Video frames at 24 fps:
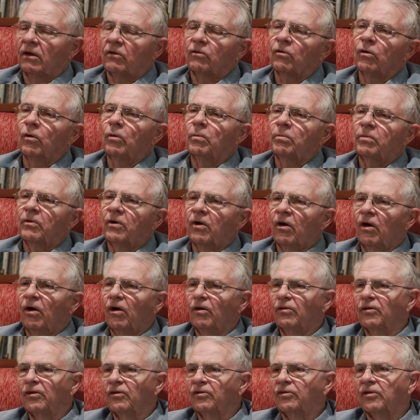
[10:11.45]
group
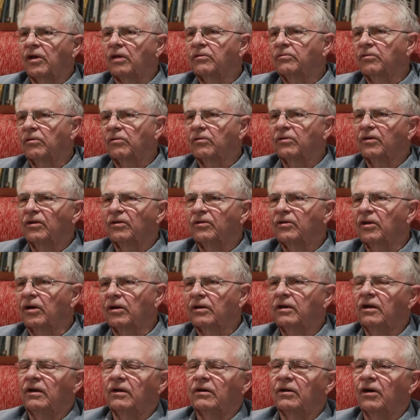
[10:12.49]
called the Central
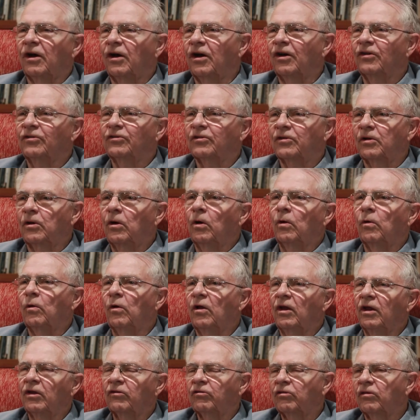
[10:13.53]
Kentucky Karst
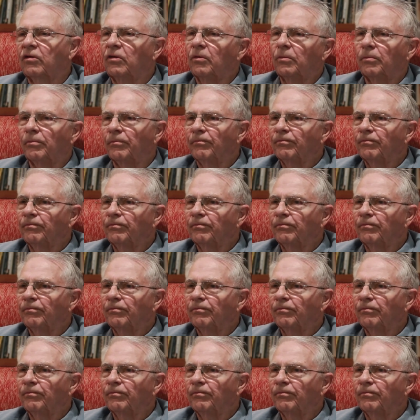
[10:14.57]
Coalition,